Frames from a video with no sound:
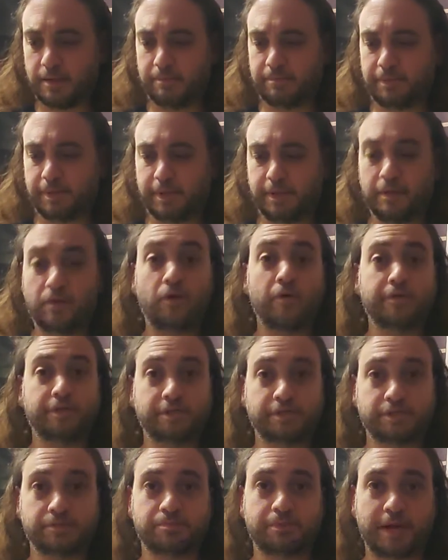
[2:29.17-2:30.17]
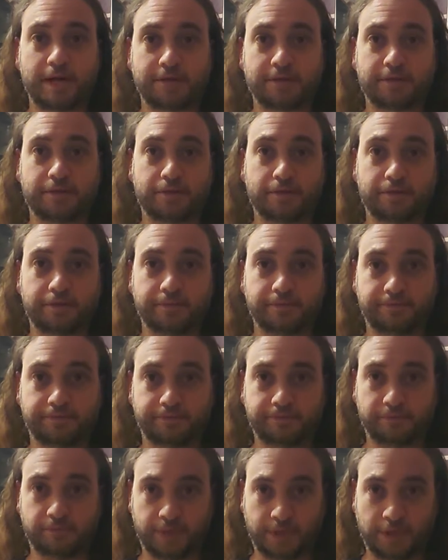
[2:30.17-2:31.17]
But all this is practical
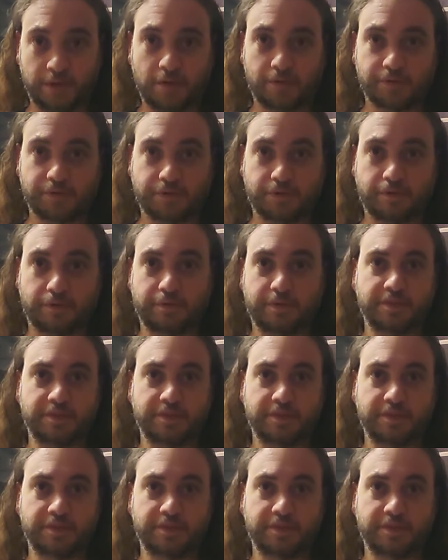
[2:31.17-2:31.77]
what he goes through.